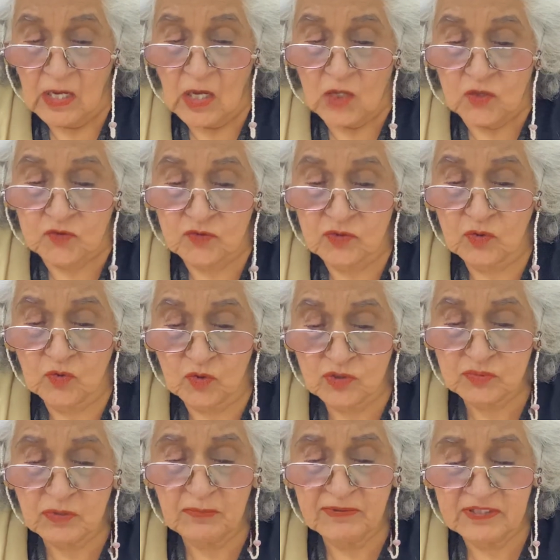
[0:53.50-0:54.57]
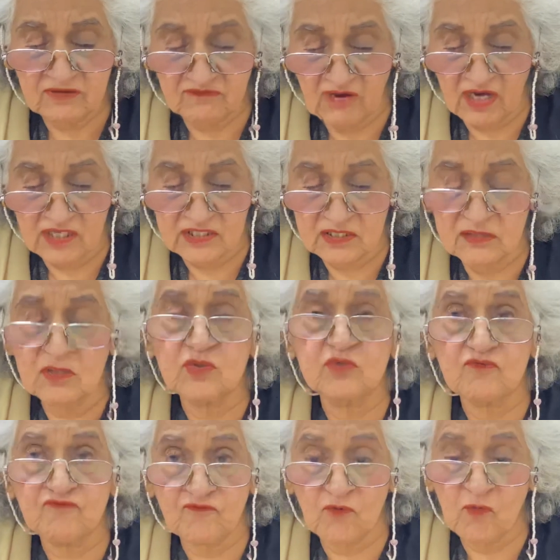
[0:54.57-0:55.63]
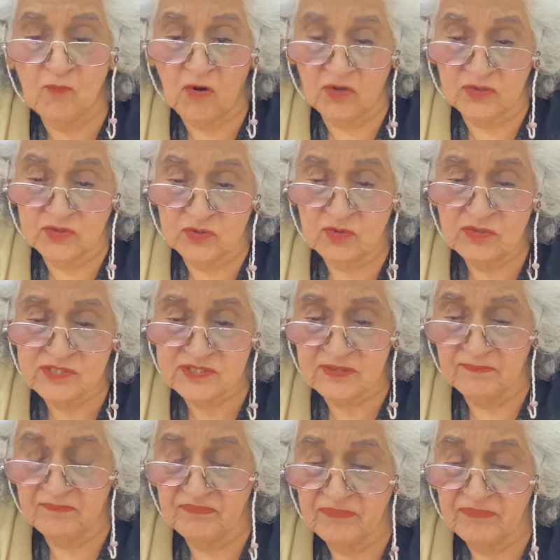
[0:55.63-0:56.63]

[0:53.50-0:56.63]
So the course will be divided into 4 modules.